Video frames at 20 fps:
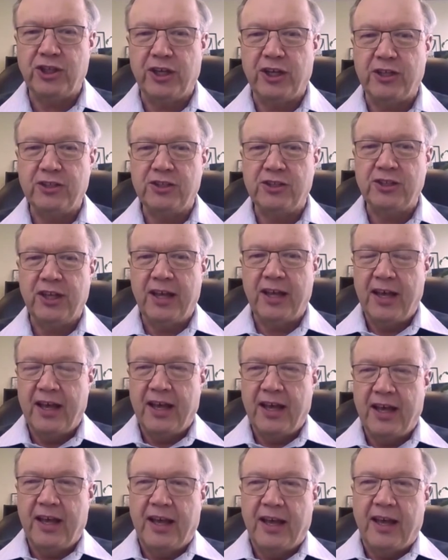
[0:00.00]
chains.
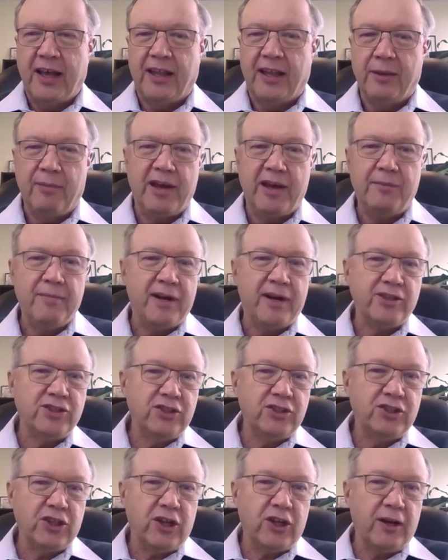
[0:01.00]
And the main
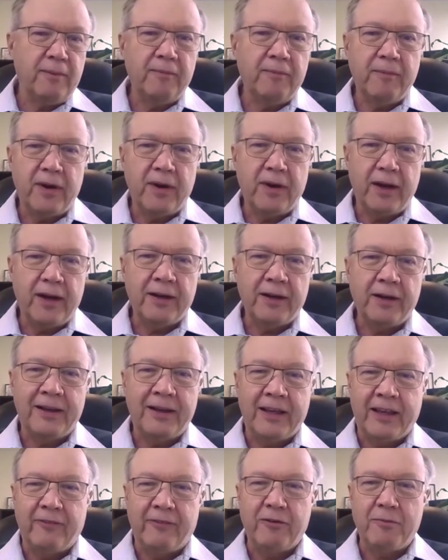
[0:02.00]
message
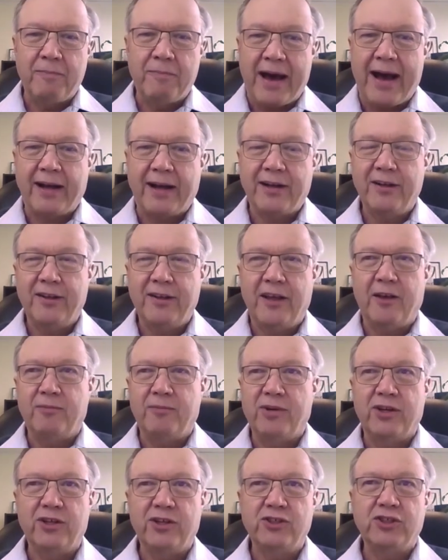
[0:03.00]
I'm giving back to
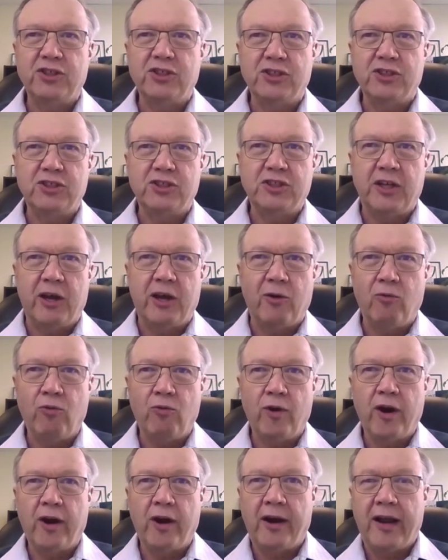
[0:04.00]
them is that
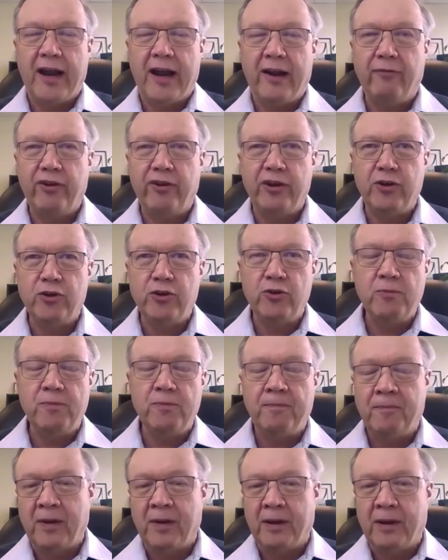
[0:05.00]
where every
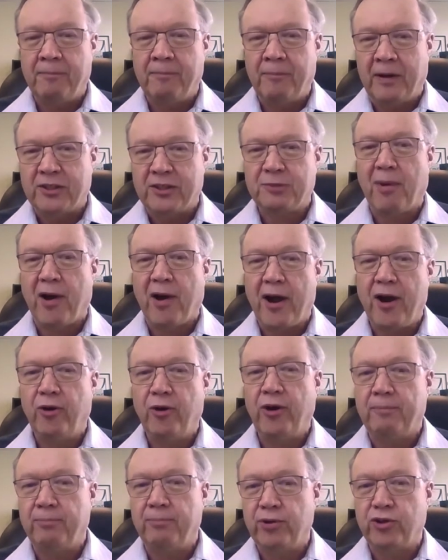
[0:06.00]
new
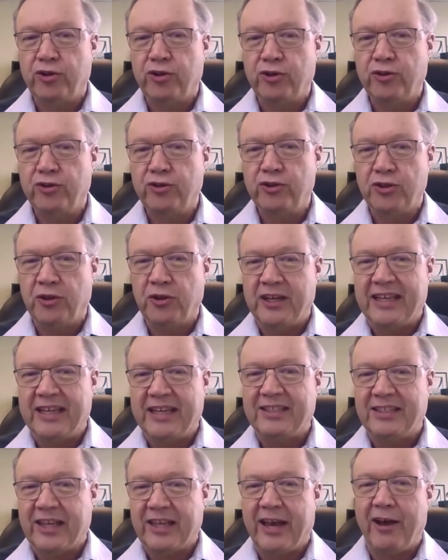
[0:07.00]
aspiring producer
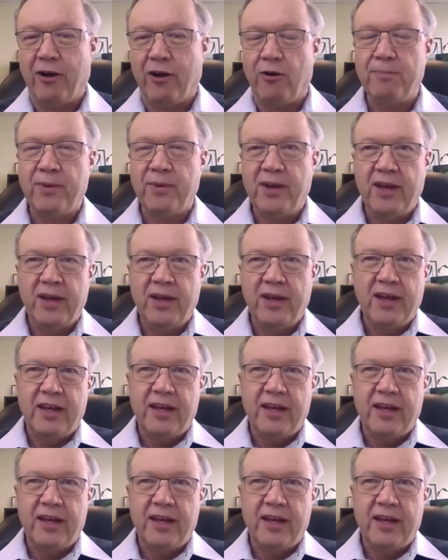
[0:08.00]
needs help